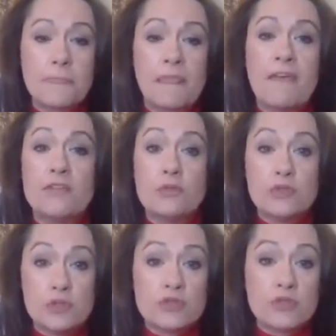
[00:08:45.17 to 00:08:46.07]
If you
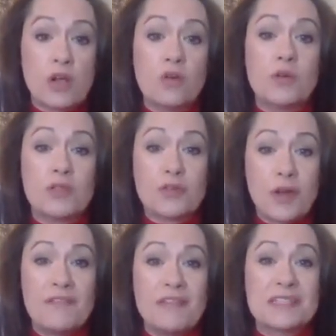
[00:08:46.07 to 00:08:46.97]
do struggle with
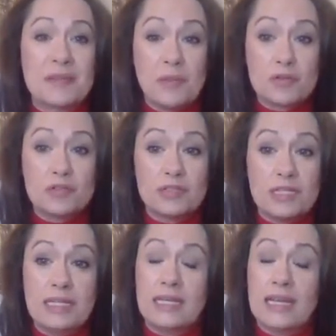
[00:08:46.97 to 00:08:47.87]
cravings and emotional eating,